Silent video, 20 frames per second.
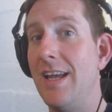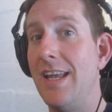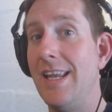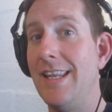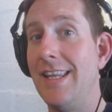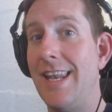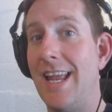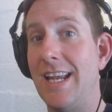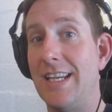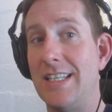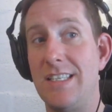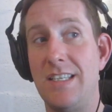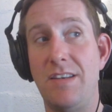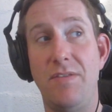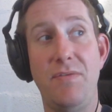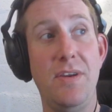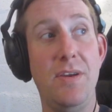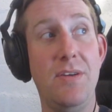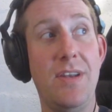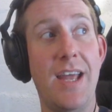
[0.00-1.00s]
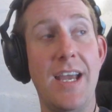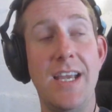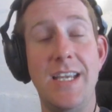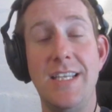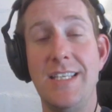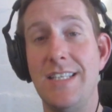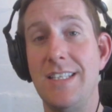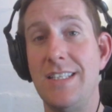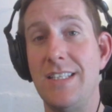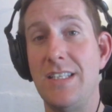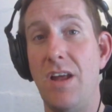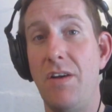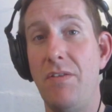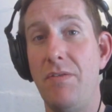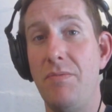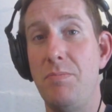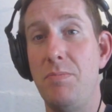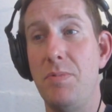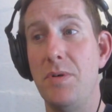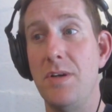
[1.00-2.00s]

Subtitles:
in the next few days and stuff.